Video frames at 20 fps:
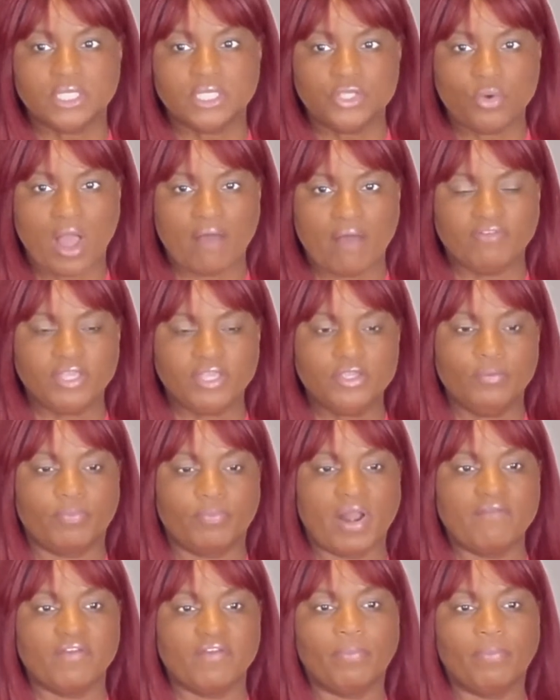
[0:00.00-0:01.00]
you have in your
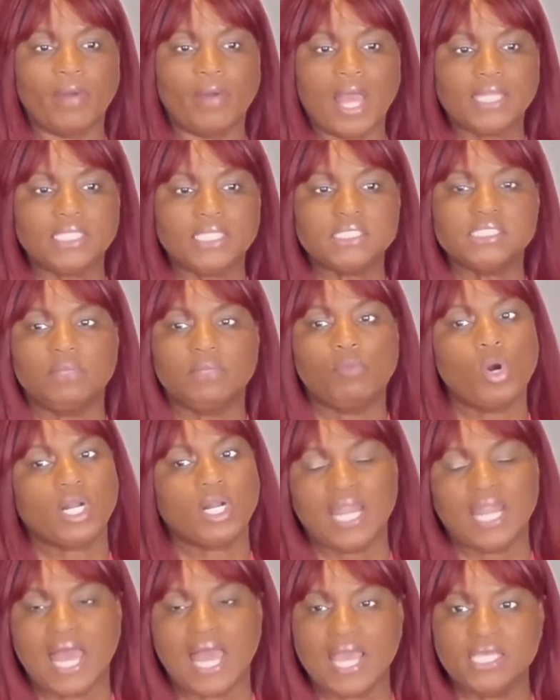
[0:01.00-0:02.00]
private practice, the more
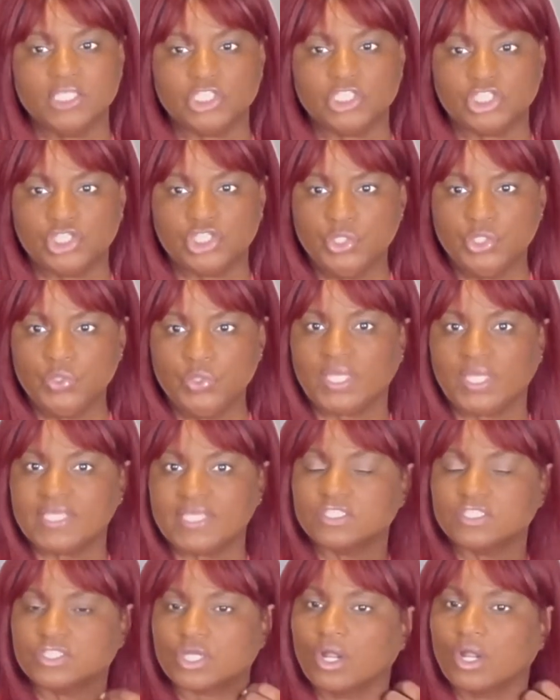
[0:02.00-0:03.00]
clients you
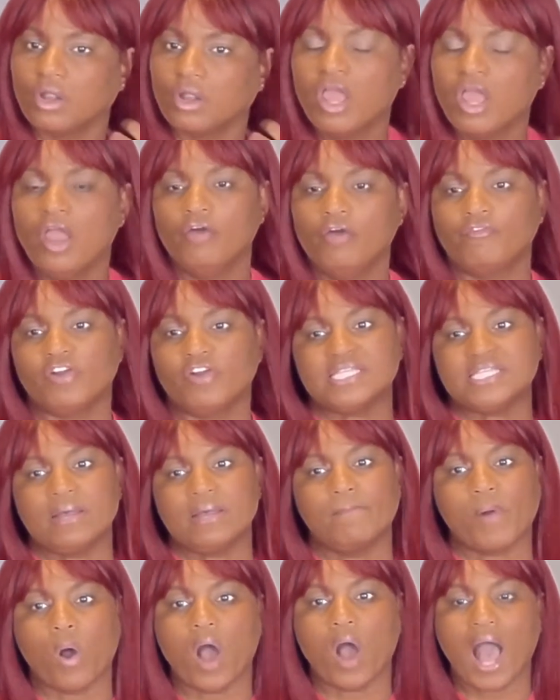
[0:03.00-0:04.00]
can serve. For
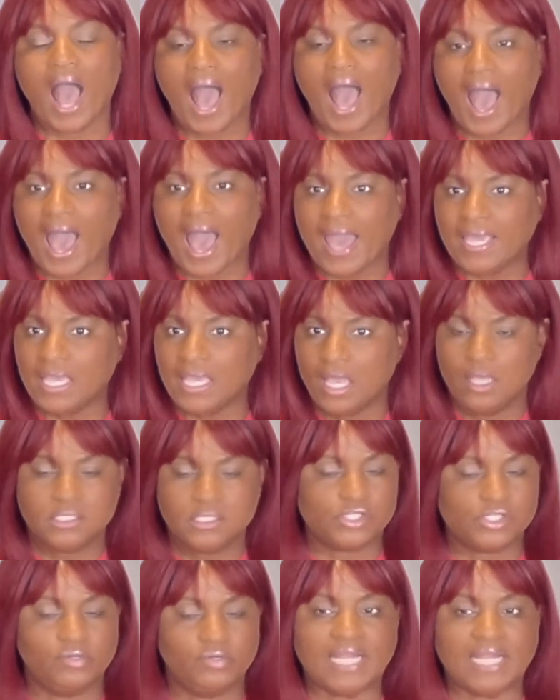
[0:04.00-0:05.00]
example, I
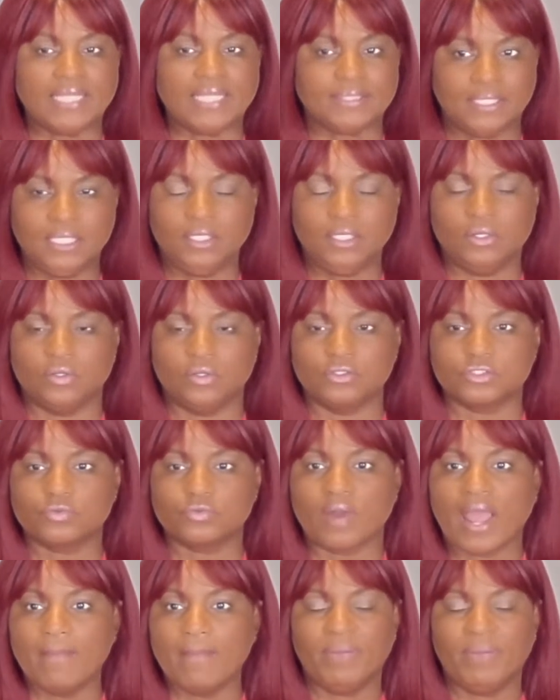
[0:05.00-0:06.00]
serve Latinos,
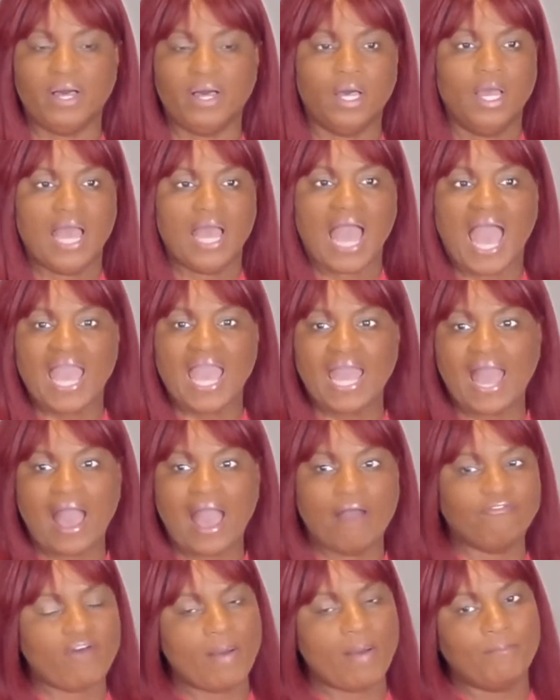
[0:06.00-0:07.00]
right? But I
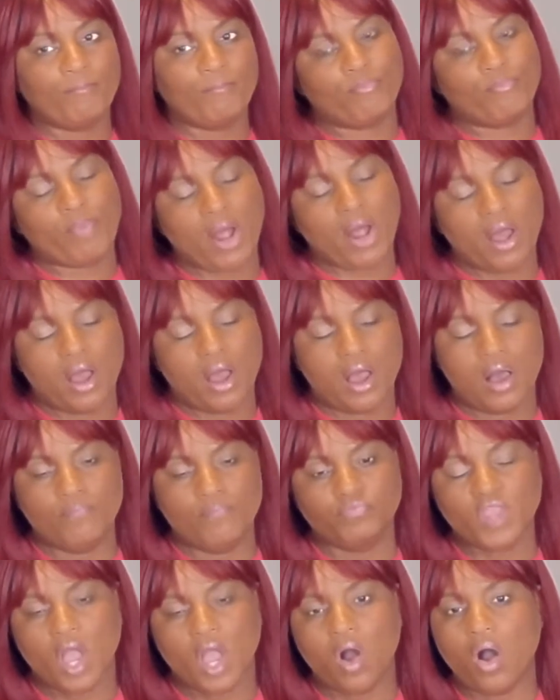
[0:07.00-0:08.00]
have
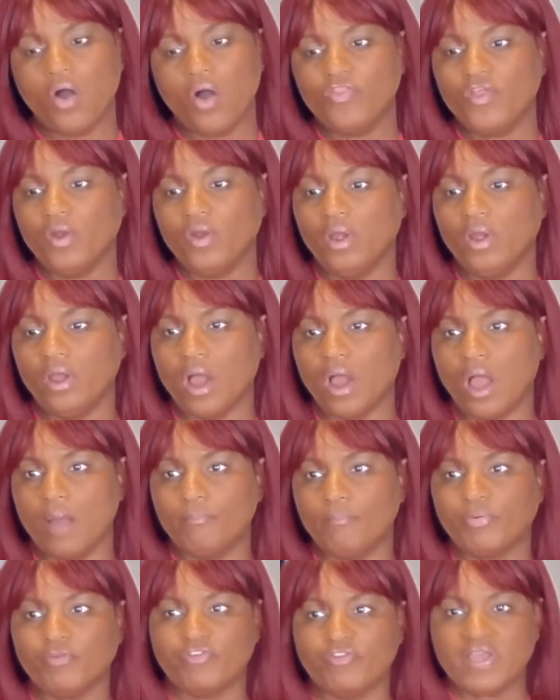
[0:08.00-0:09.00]
other
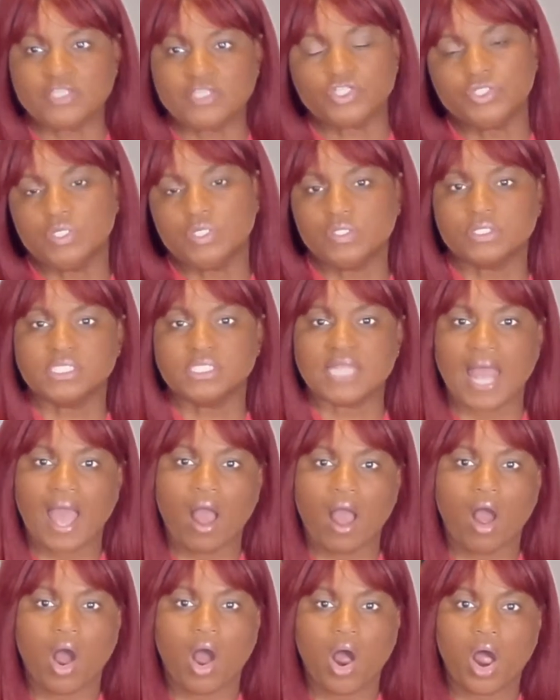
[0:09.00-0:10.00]
professionals
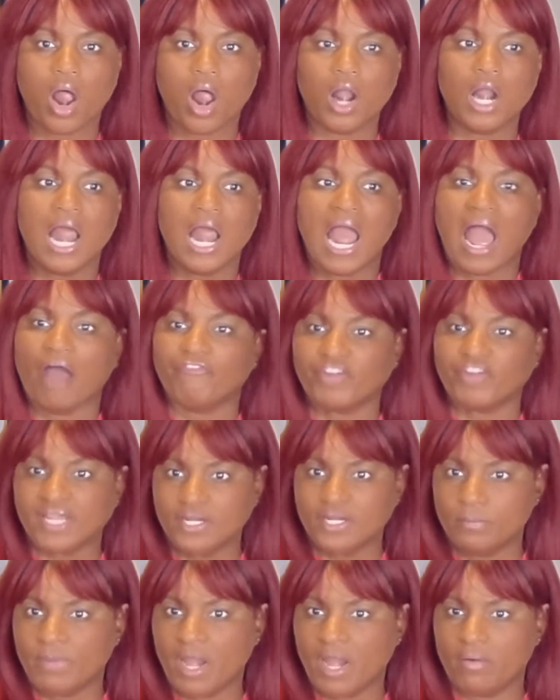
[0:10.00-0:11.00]
that are
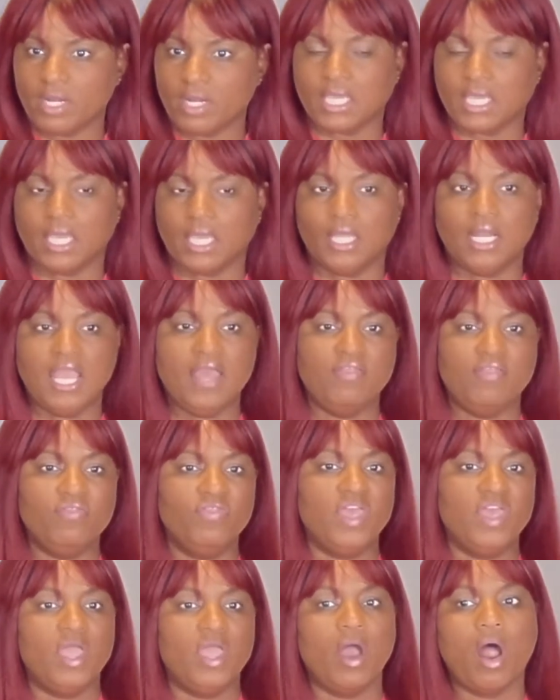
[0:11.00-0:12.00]
African American,
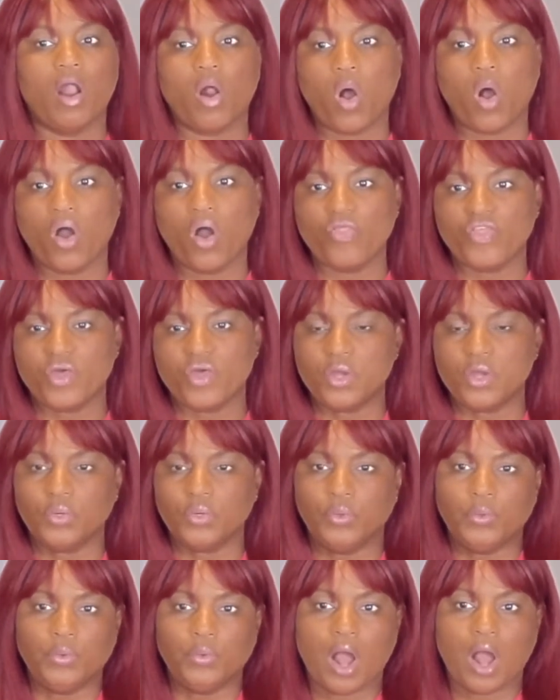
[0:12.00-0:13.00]
and there are others
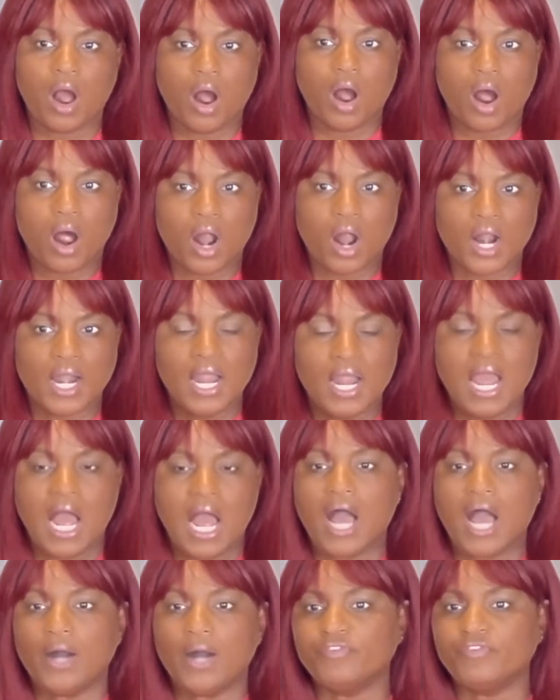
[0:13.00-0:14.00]
who are
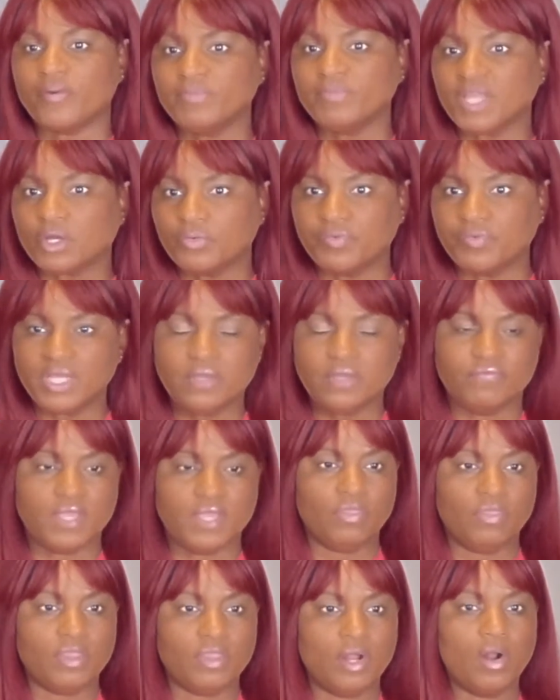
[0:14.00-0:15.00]
from the
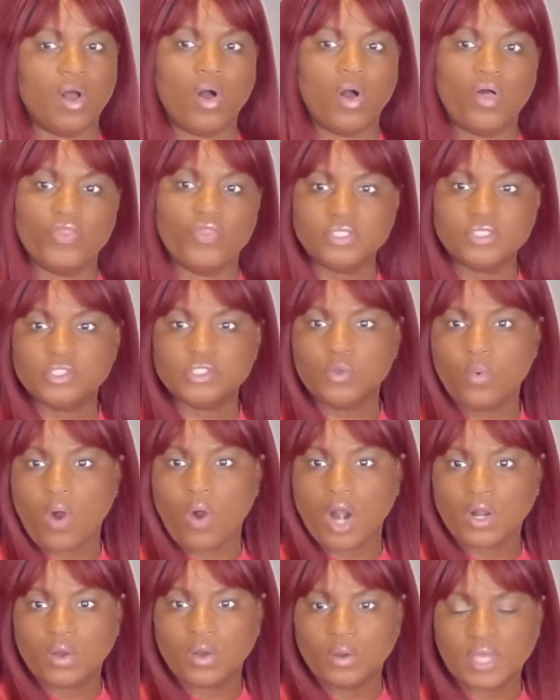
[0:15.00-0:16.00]
Caribbean. There are others who
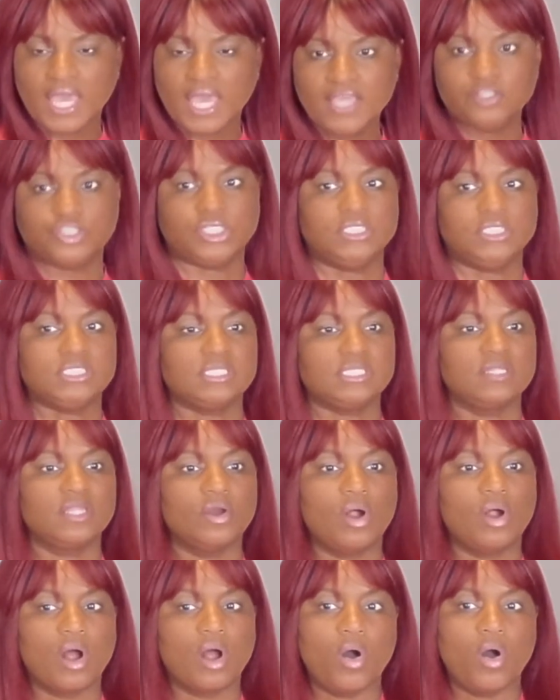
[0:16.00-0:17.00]
are Caucasians, and
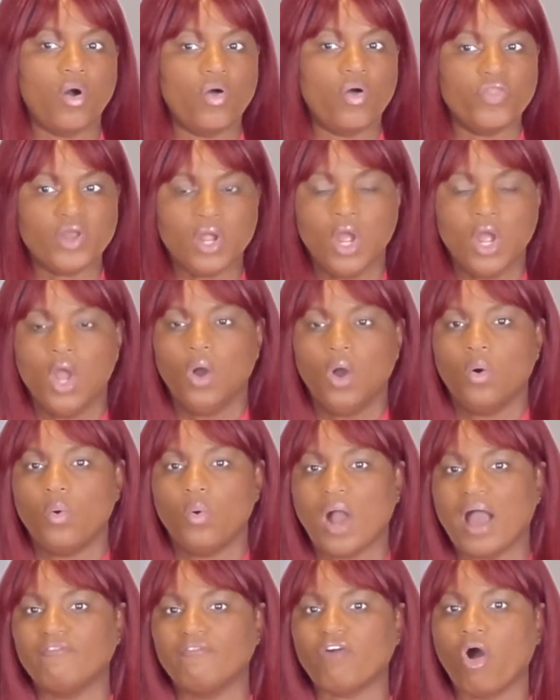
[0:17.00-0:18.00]
there are others who
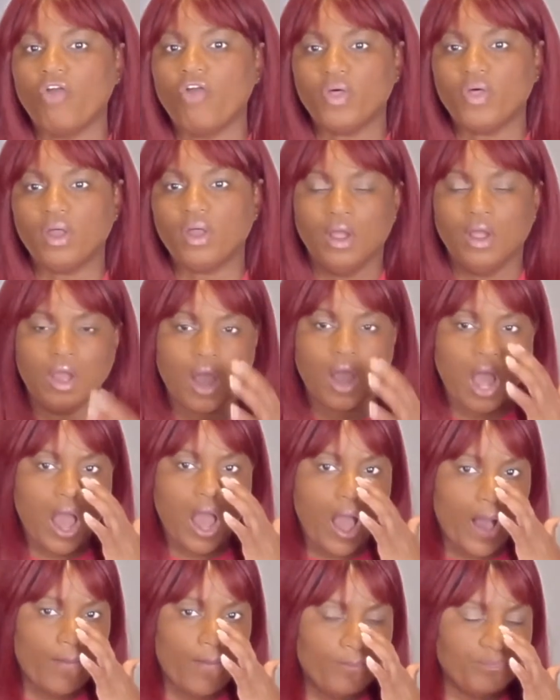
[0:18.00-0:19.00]
have other
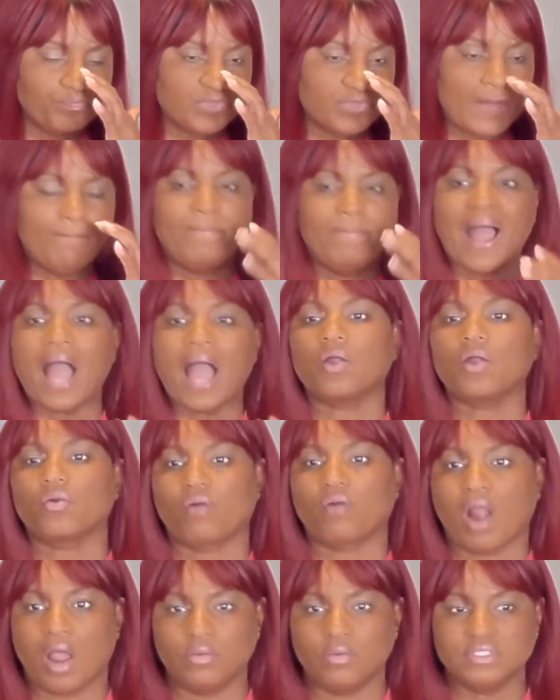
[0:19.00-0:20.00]

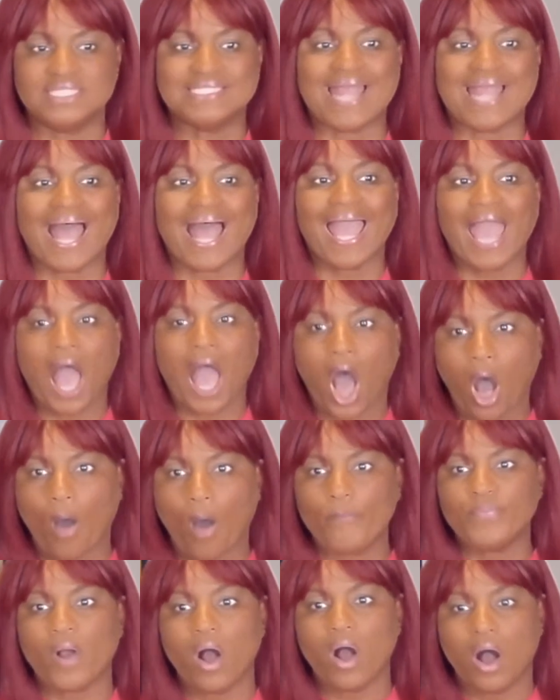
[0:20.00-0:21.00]
backgrounds that
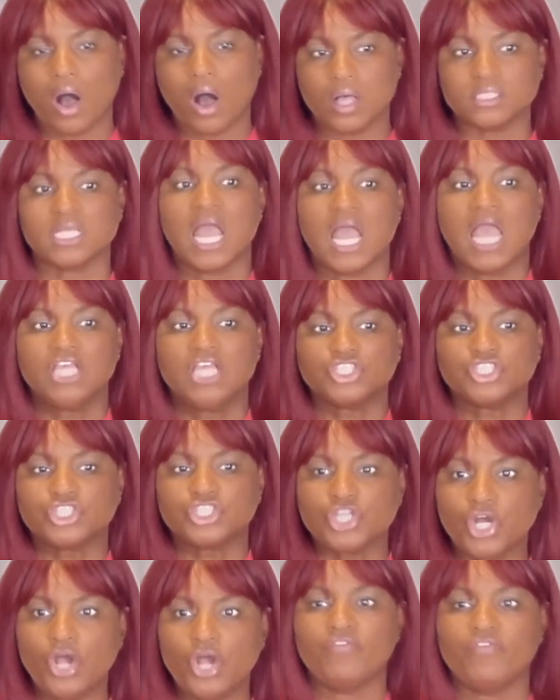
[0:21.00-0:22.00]
help us
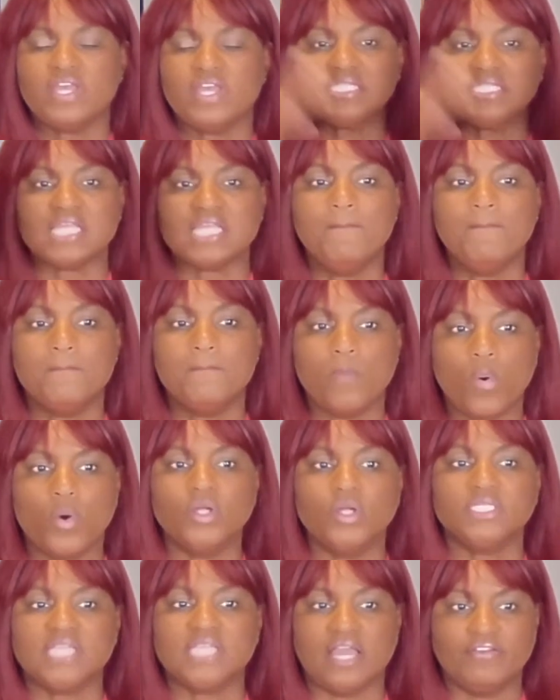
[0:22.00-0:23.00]
service a
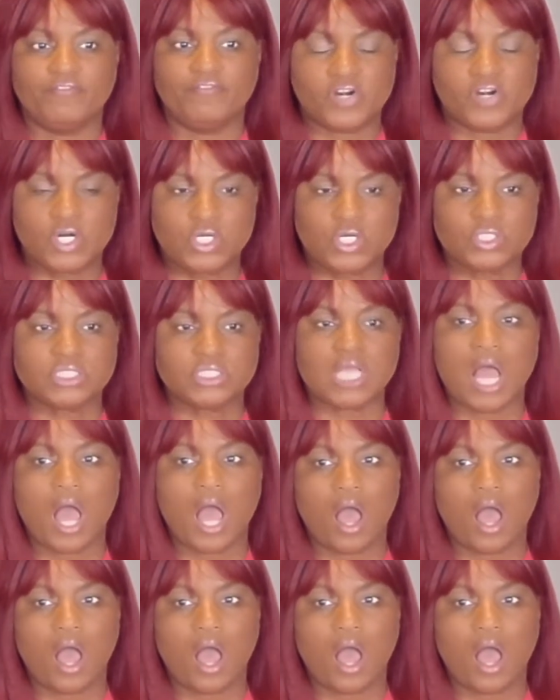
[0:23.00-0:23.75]
more diverse